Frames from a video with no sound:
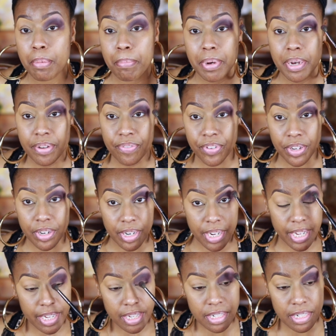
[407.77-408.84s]
buff your
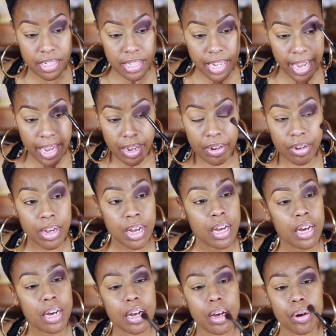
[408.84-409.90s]
edges out
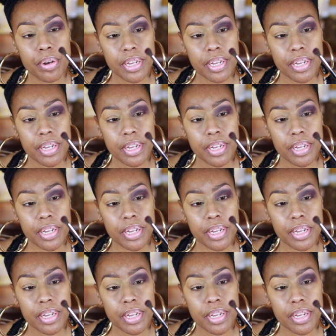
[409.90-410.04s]
Go